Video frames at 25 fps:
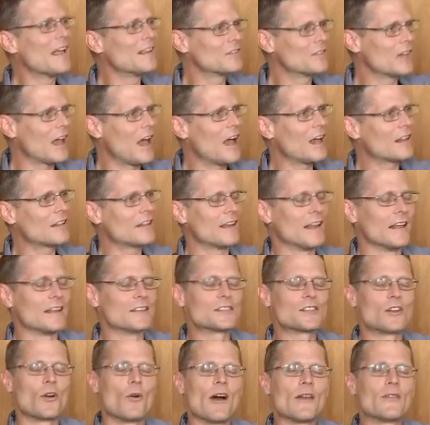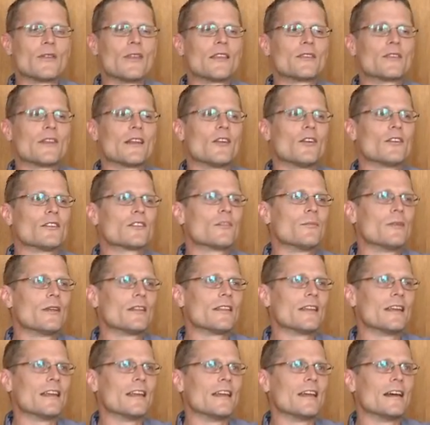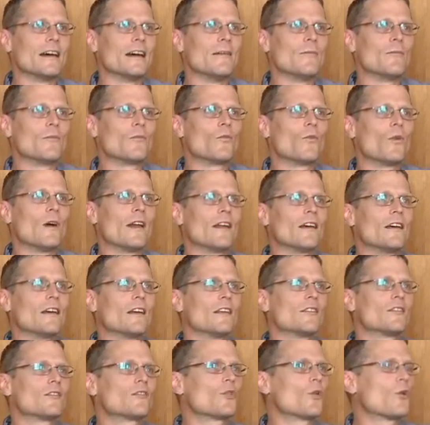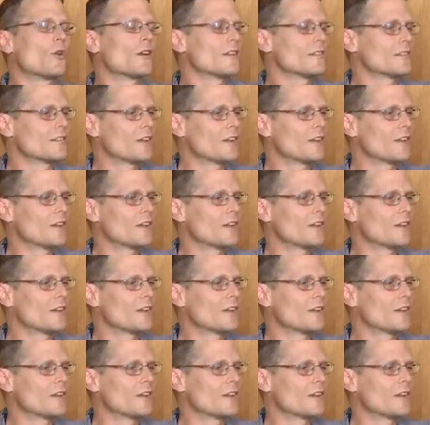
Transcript: Exactly. And so I think that ultimately, when a store